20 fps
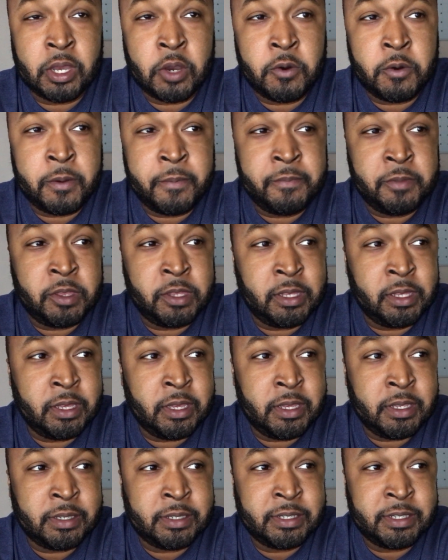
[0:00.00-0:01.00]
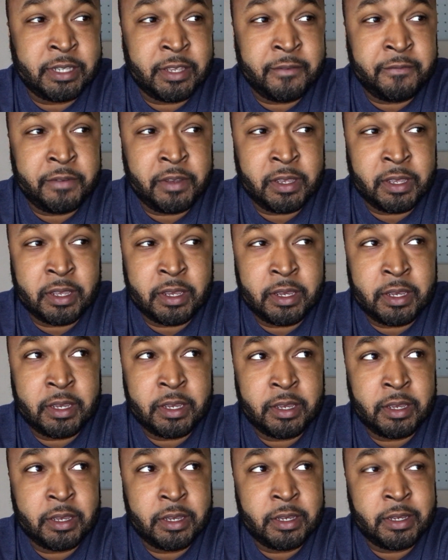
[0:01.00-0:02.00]
OMG,
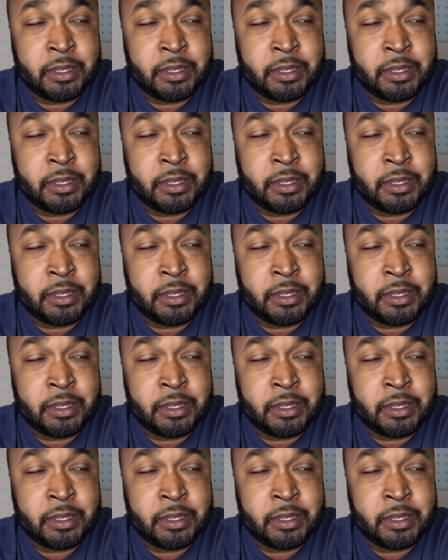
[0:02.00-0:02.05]
Civic,